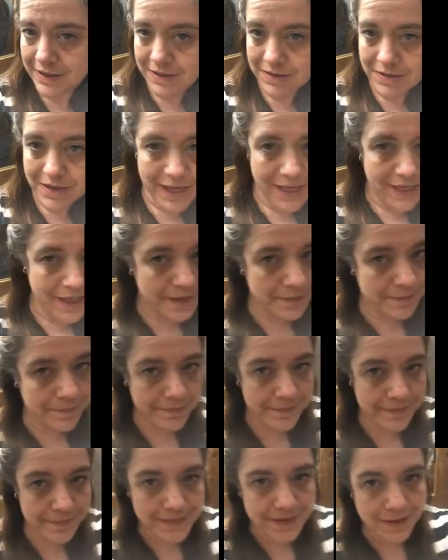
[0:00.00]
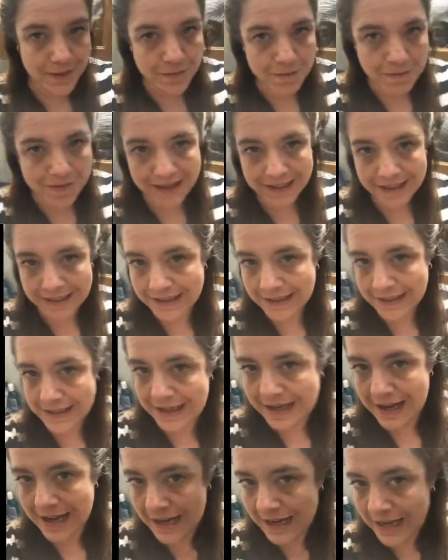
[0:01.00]
Okay. Oh my
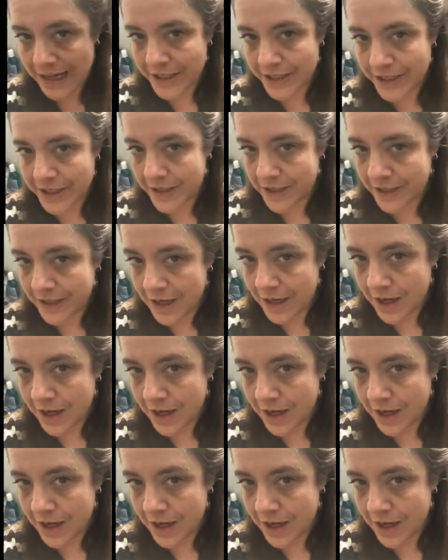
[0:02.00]
gosh.